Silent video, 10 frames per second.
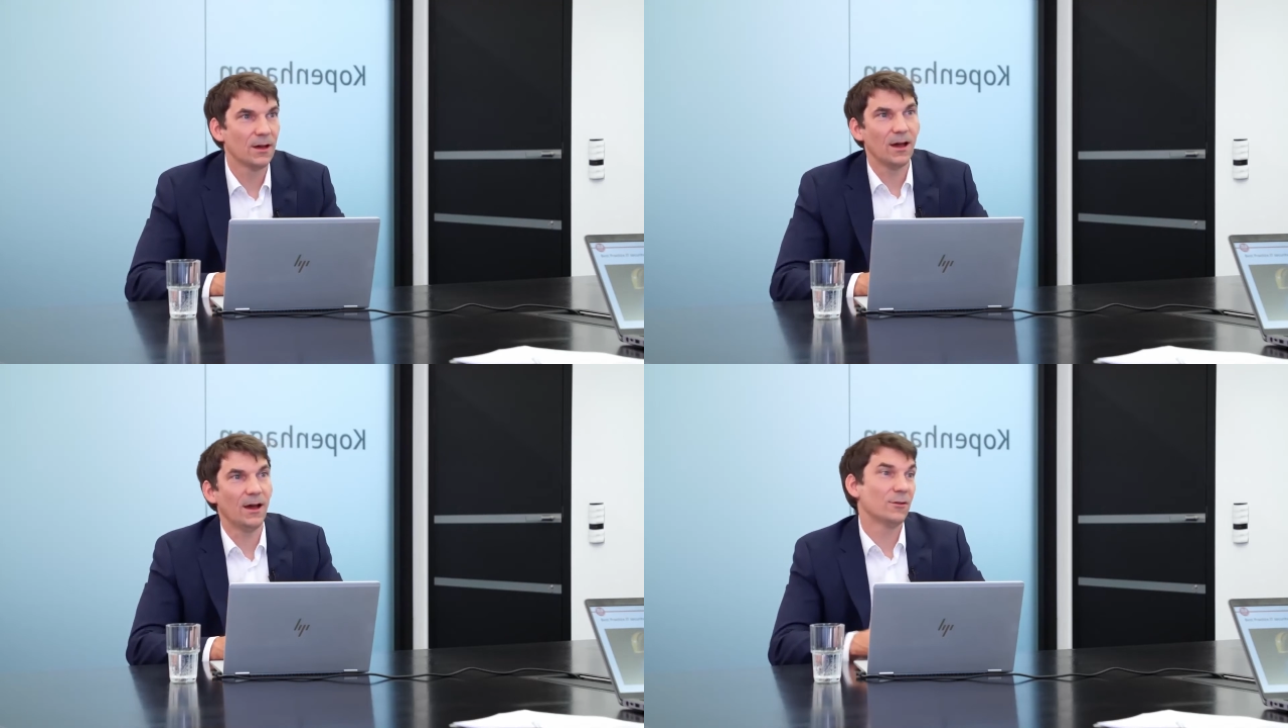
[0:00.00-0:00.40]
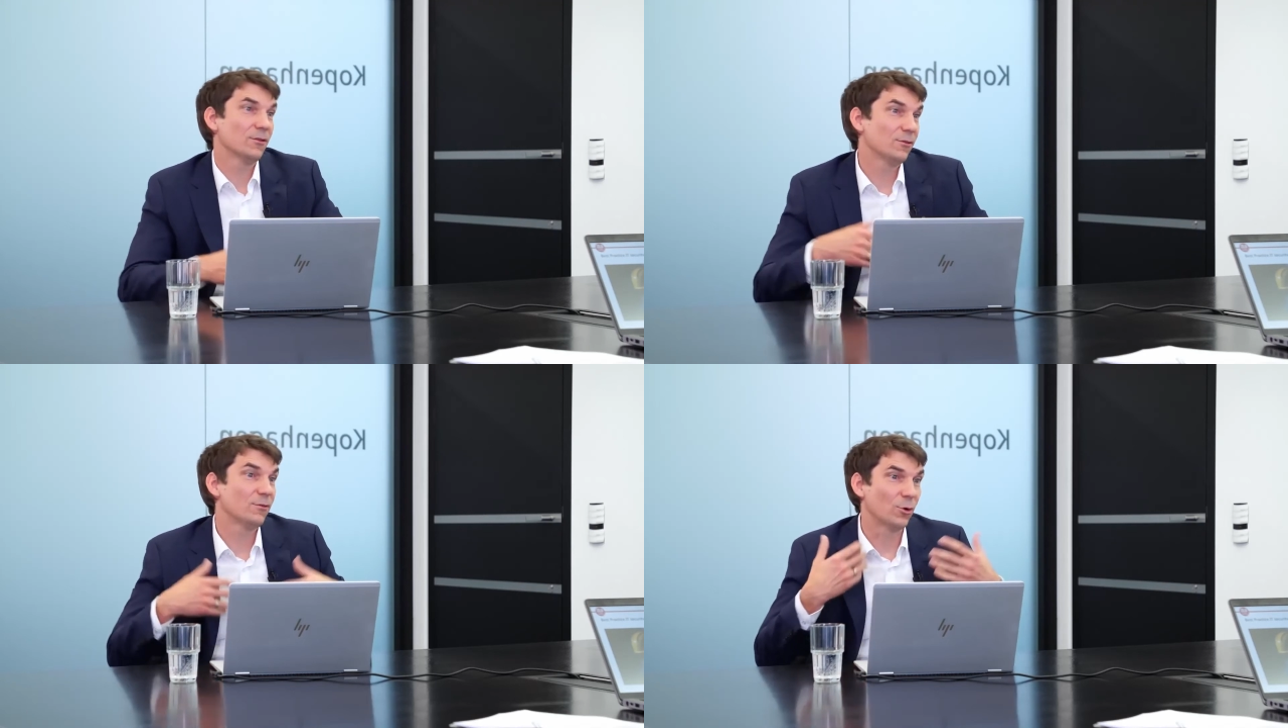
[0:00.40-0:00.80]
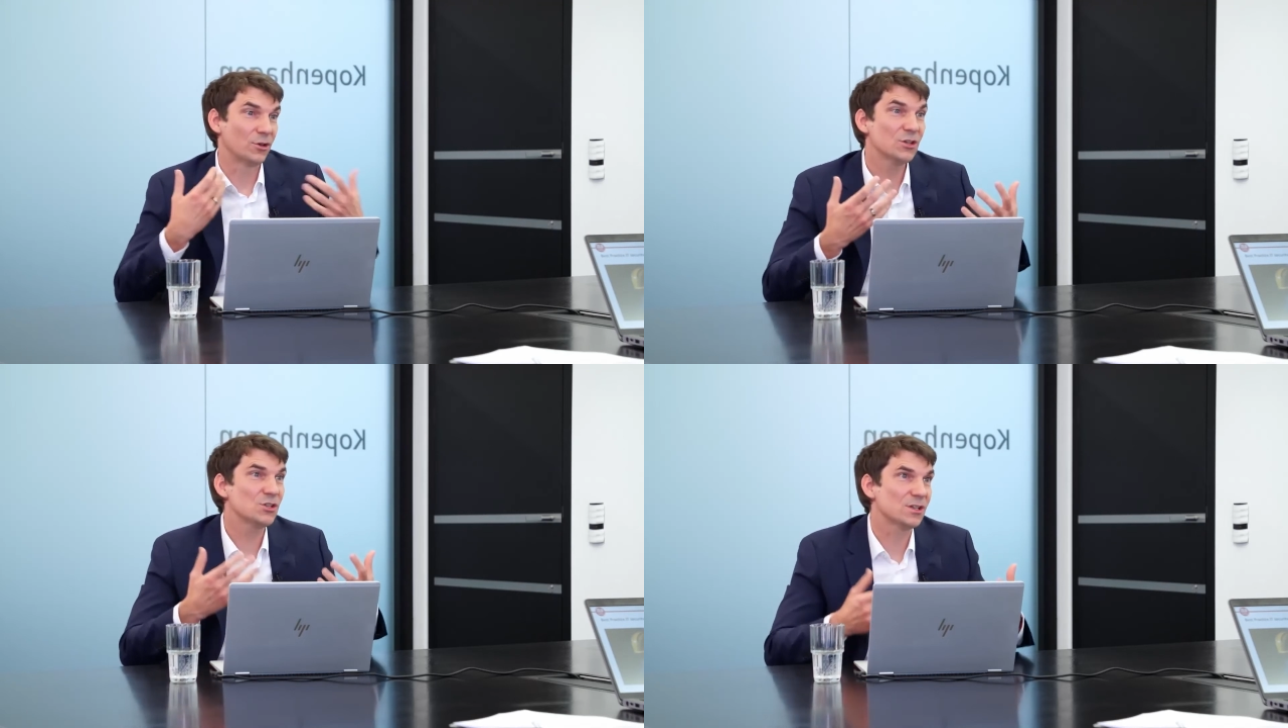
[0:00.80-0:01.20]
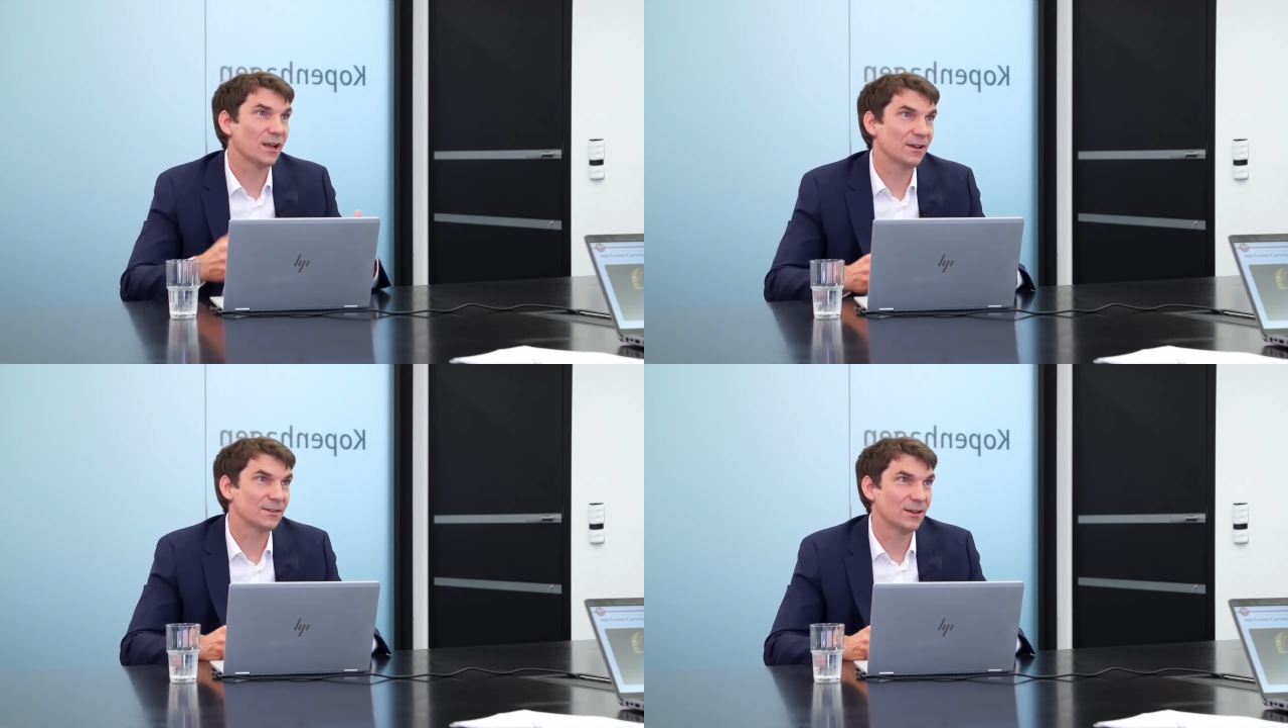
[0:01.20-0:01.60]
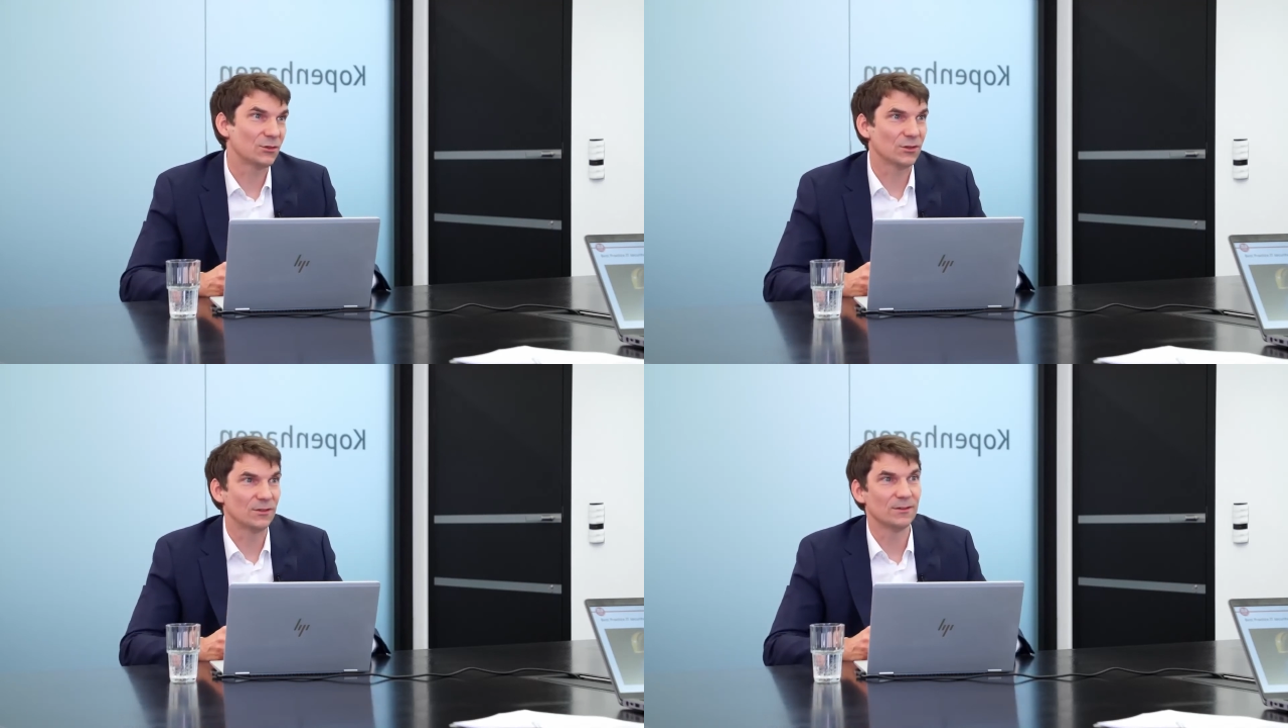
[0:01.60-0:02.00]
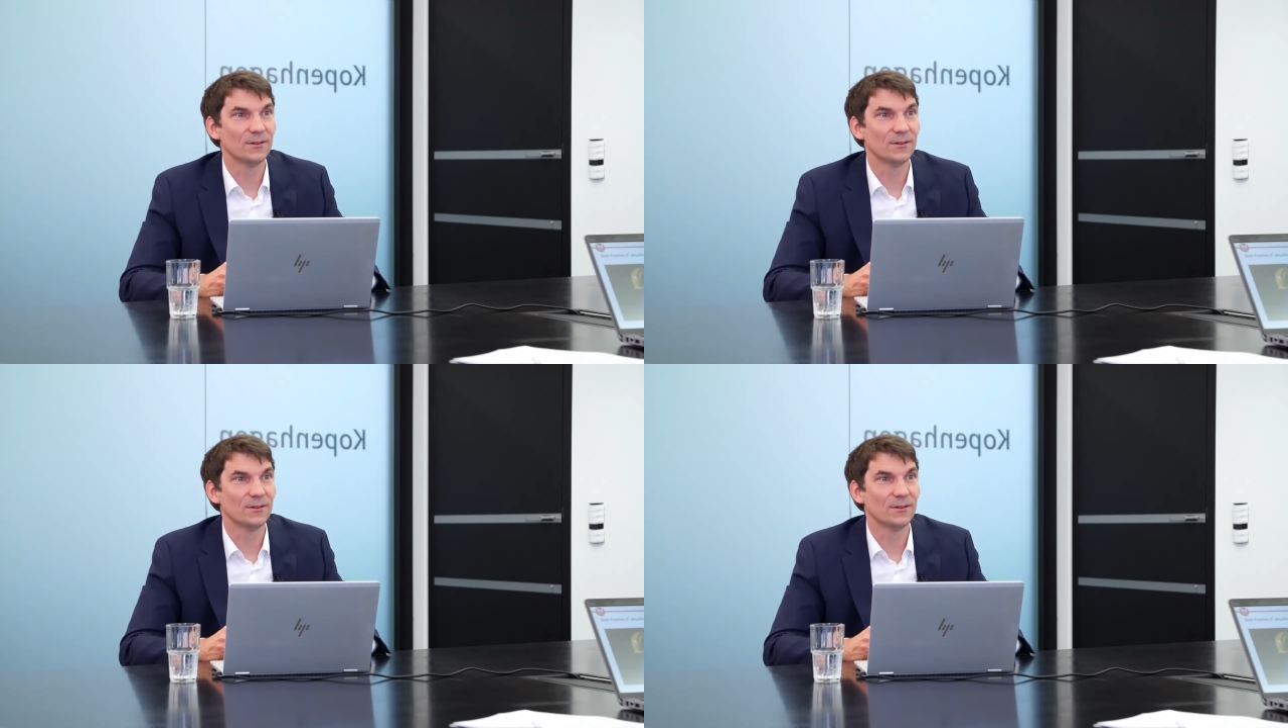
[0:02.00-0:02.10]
And for digitalization,